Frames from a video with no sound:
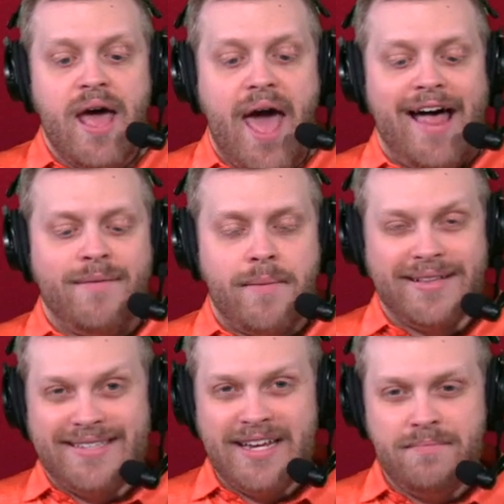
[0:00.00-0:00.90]
Alabama
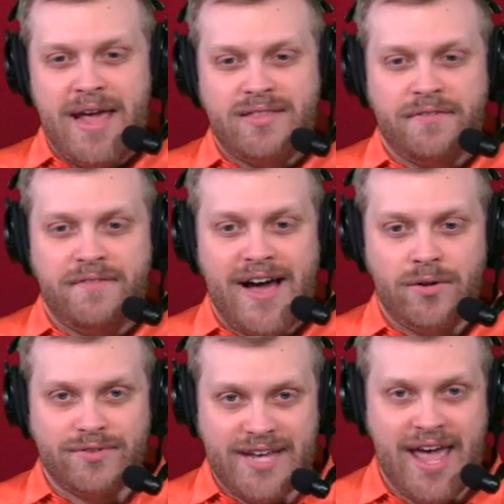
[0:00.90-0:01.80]
did make the
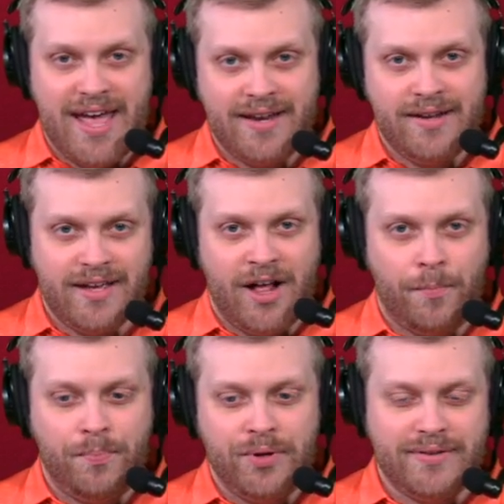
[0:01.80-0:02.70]
final 10. I'll
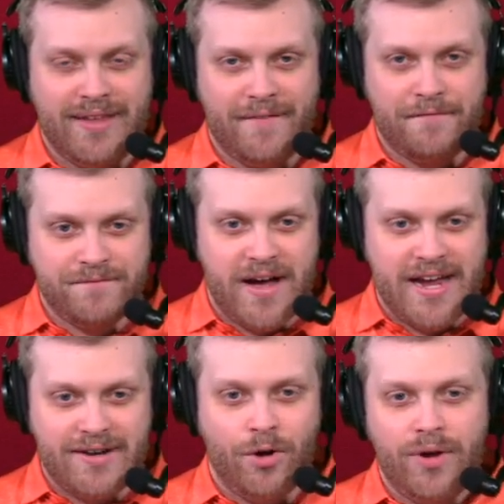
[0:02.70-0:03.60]
put
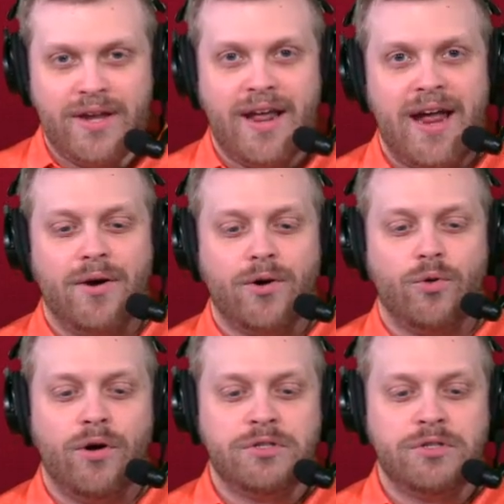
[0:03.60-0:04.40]
final in air quotes